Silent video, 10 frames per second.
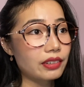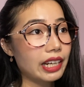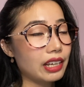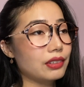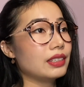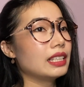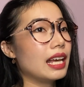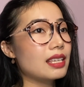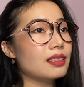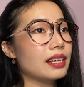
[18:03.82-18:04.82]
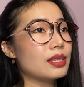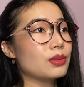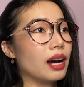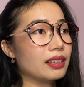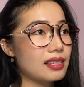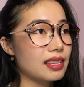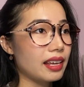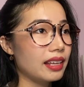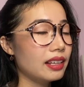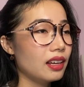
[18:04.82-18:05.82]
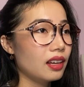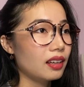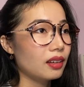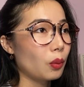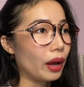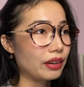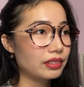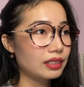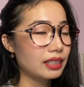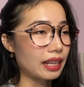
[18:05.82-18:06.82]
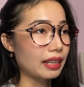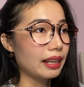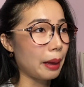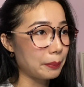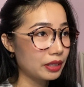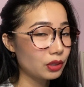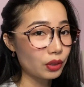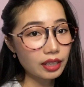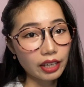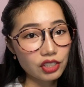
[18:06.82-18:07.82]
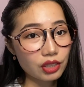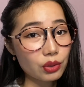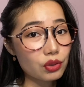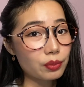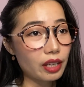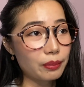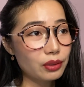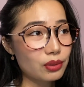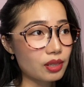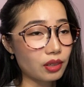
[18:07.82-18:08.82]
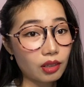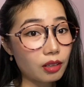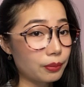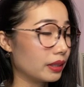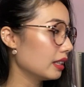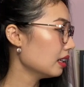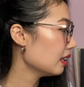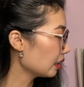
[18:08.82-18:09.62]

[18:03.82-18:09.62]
very heavy. As long as you understand whatever that happened during lecture, you should be able to secure a B.